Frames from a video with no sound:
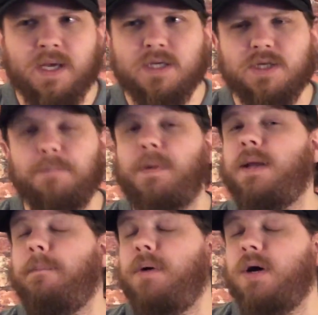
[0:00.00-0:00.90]
So, but
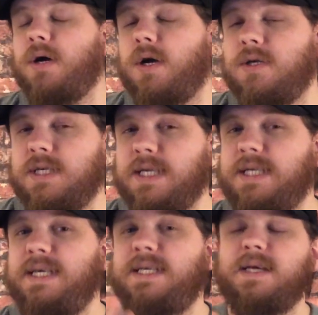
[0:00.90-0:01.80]
the book goes into
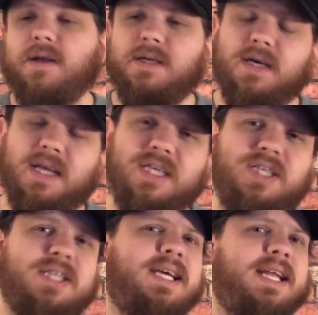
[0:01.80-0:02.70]
detail to tell you that
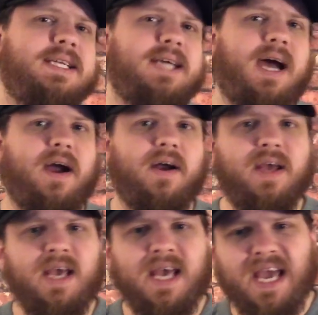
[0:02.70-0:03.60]
she's getting tired,
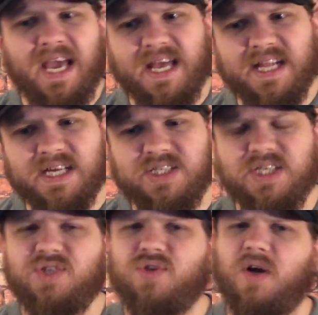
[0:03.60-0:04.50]
and that
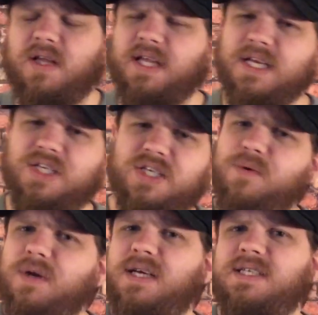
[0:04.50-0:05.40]
she's struggling, that she
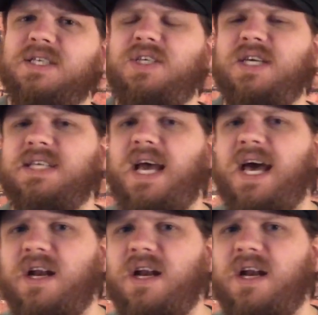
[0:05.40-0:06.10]
realizes she hasn't had